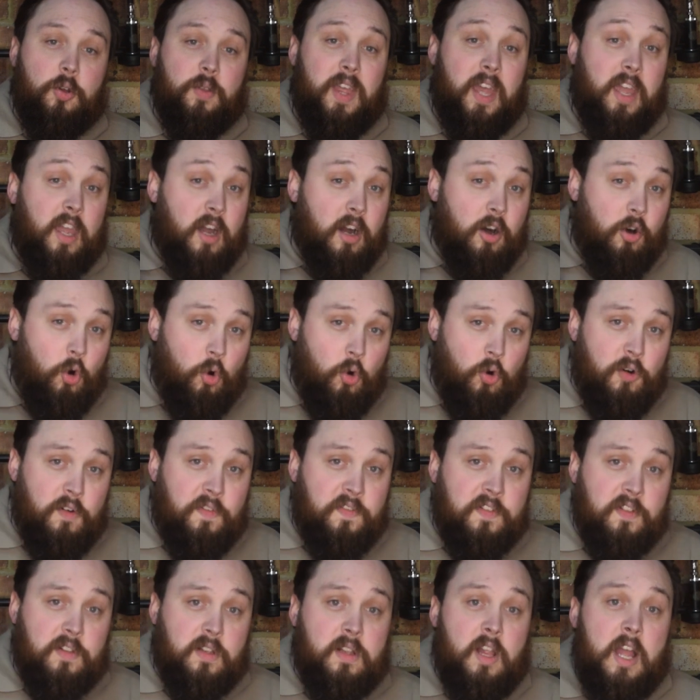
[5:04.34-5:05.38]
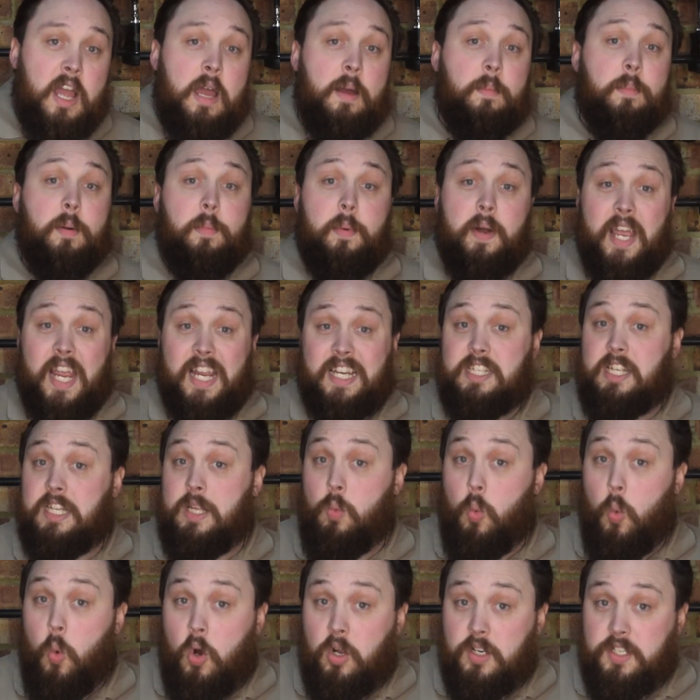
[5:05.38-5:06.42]
they are awful, but by actually
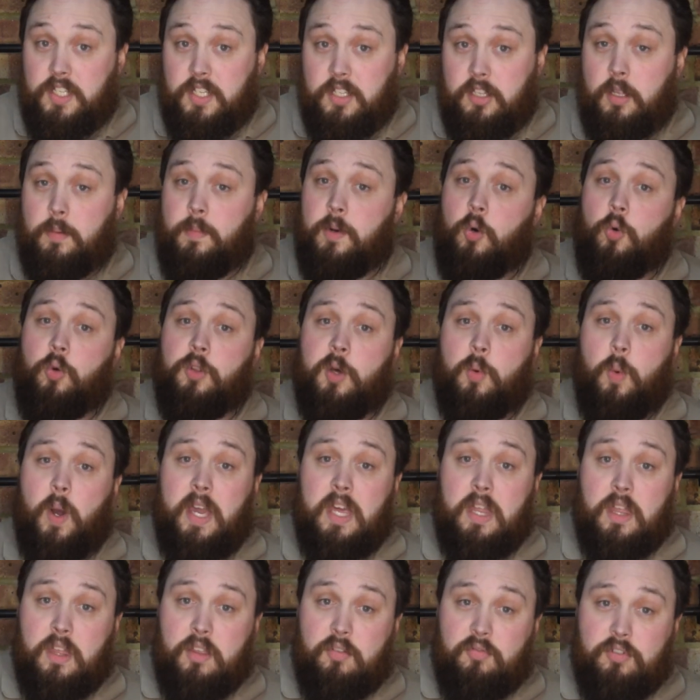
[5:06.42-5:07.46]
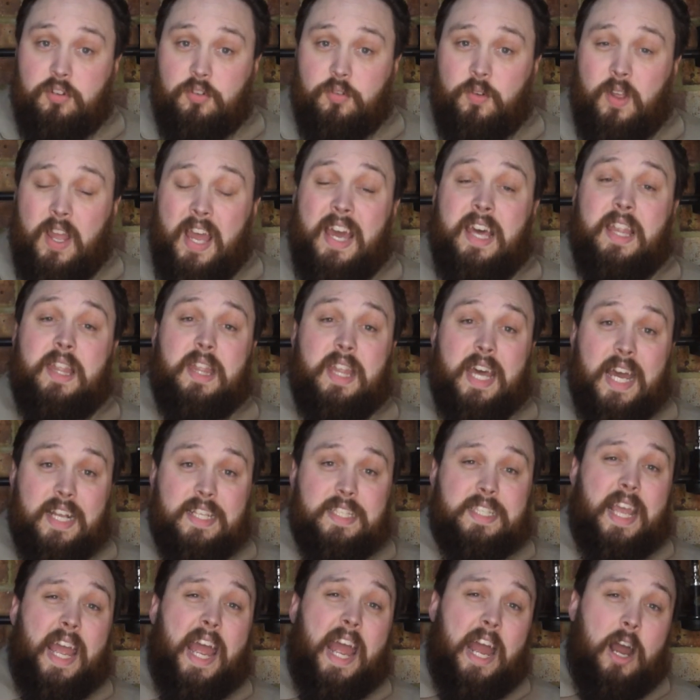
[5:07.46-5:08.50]
watching them all the way through, that's
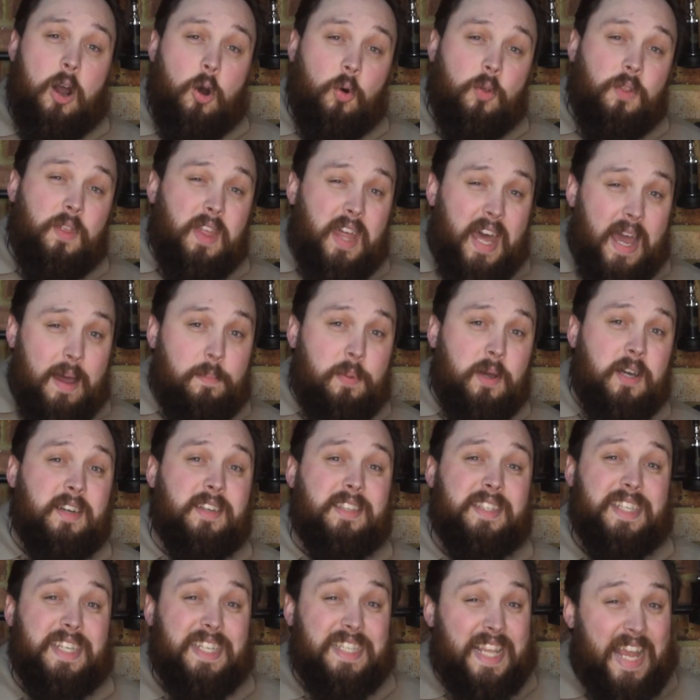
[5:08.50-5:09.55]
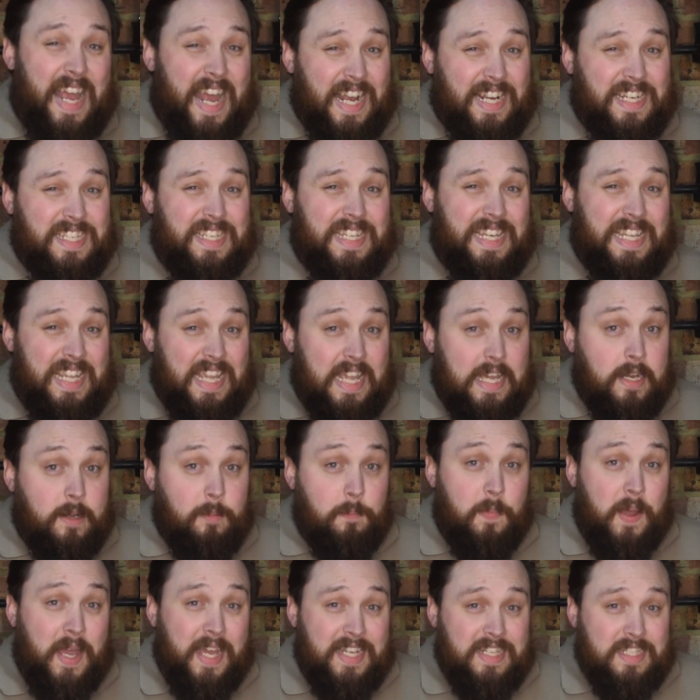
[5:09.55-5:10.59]
how that person is actually getting
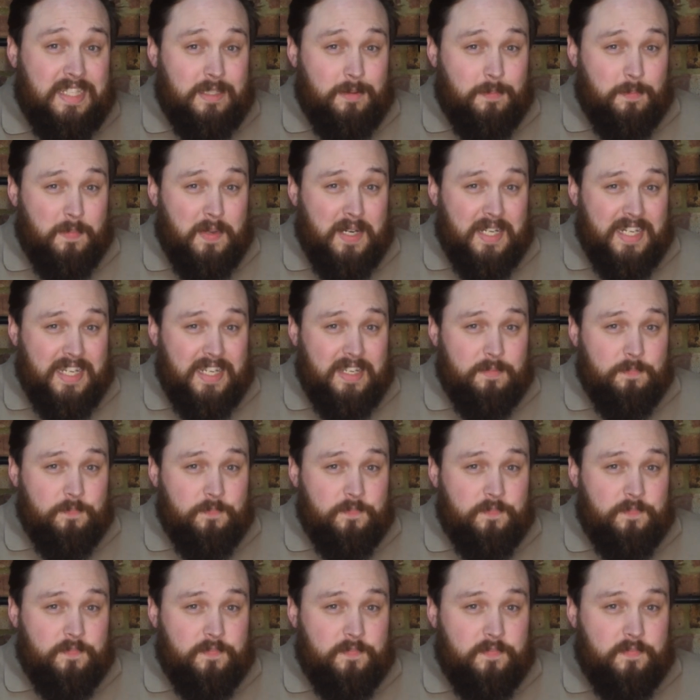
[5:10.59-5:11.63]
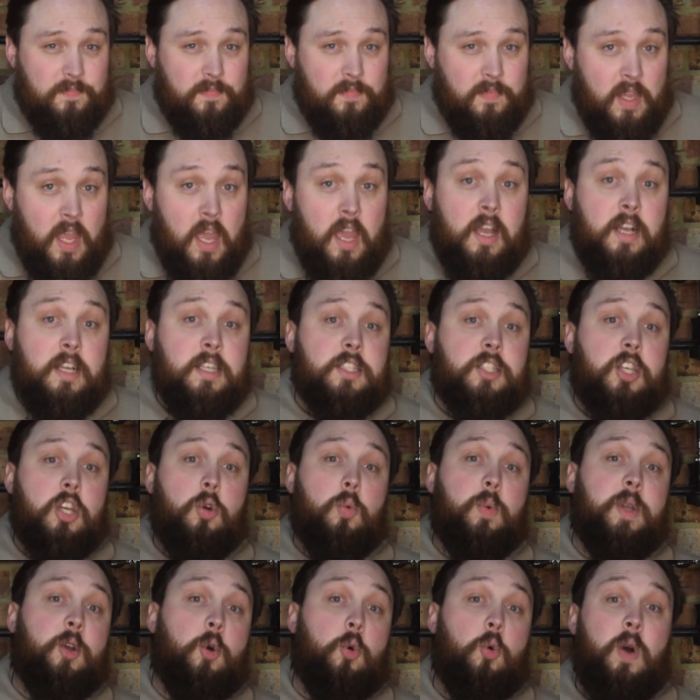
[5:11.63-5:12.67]
paid some money. So
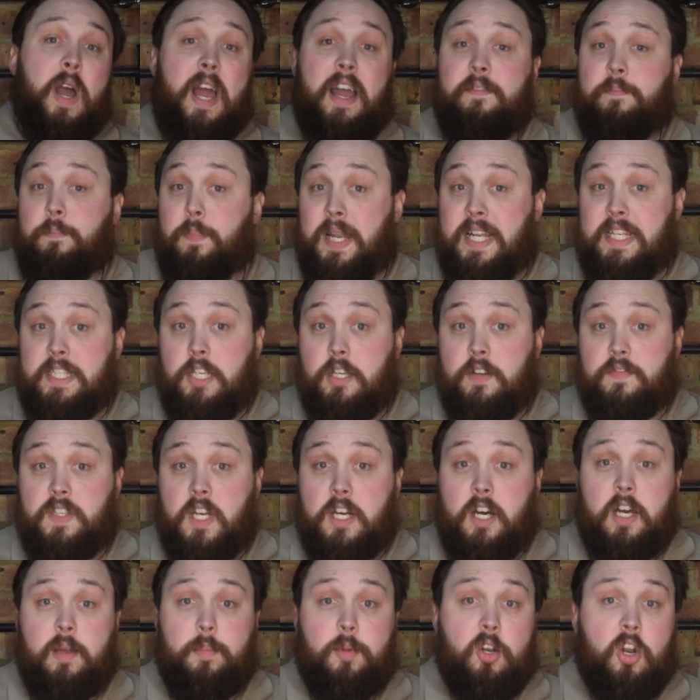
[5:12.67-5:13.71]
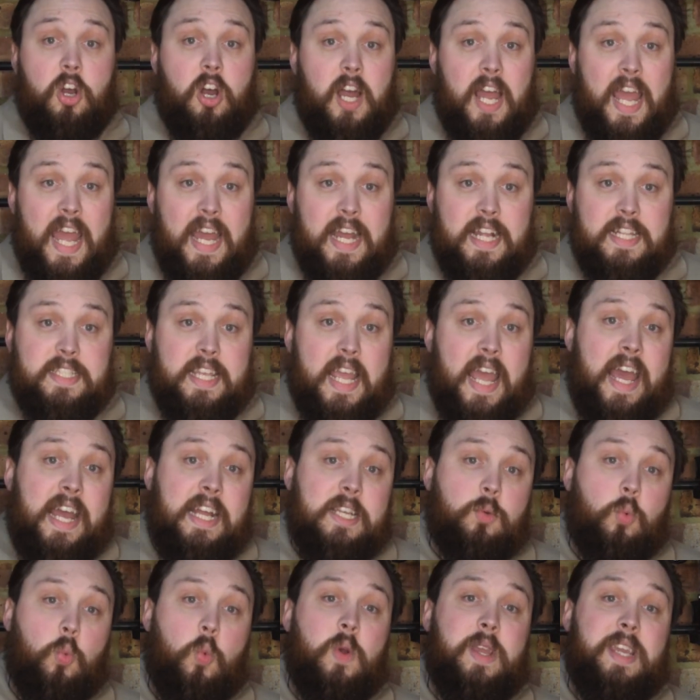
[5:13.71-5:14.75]
we all have plenty of time on our hands,
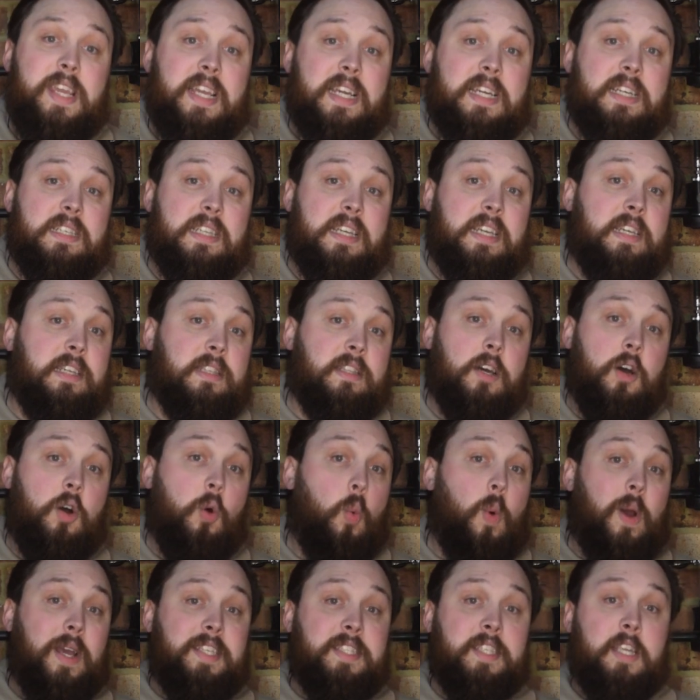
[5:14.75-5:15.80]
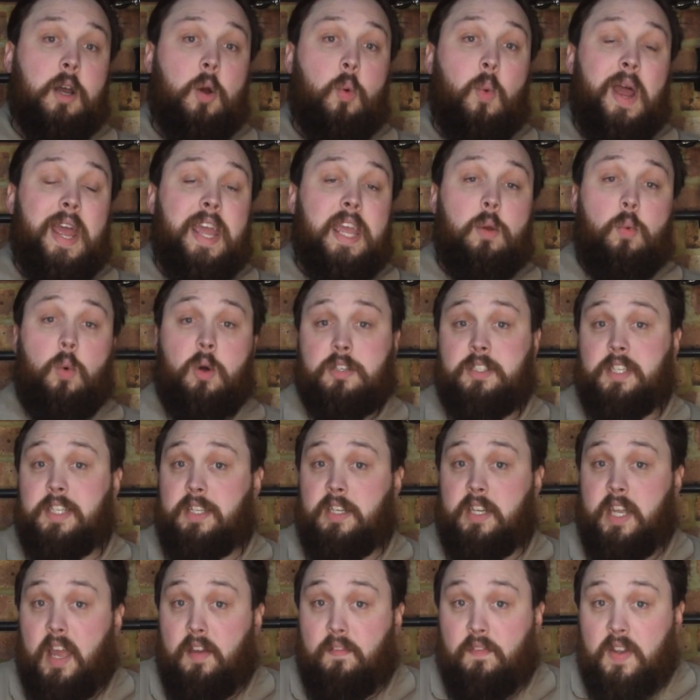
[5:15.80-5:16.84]
and we can either waste it away watching
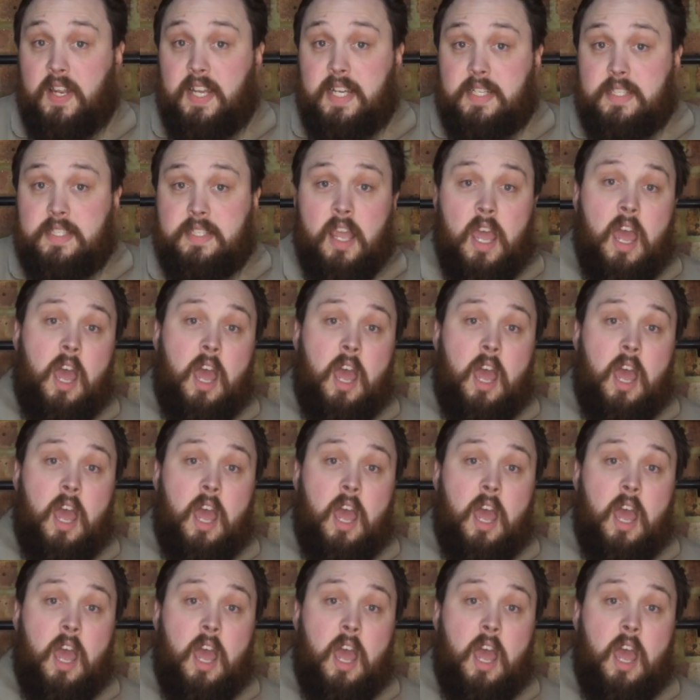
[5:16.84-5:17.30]
Netflix,